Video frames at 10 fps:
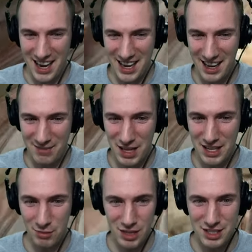have like,
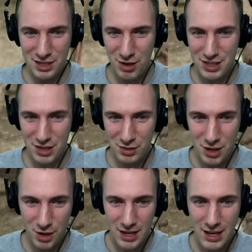what's this Greystone
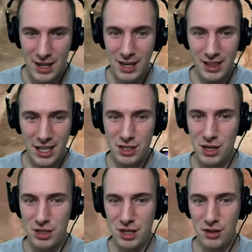doing? Let's
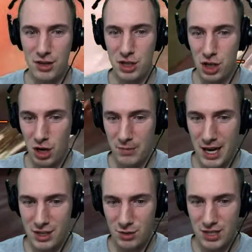use it on this
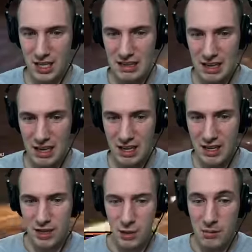Narbash. I was like, eh.
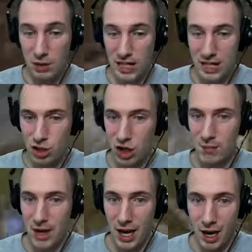So I Blink
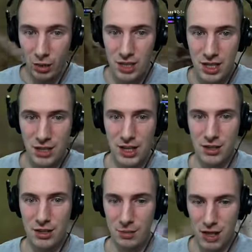Charm out, and
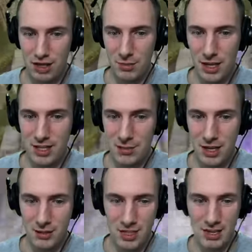then the rest of my team
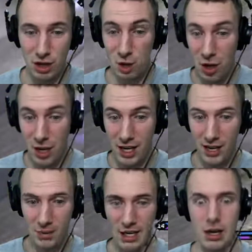comes in. The Kwong,
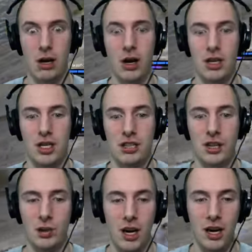I'm like, oh shit, the
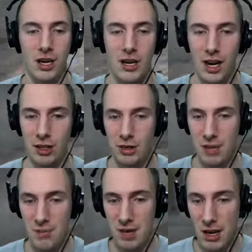Kwong. I look at my
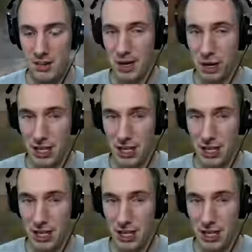minimap, I know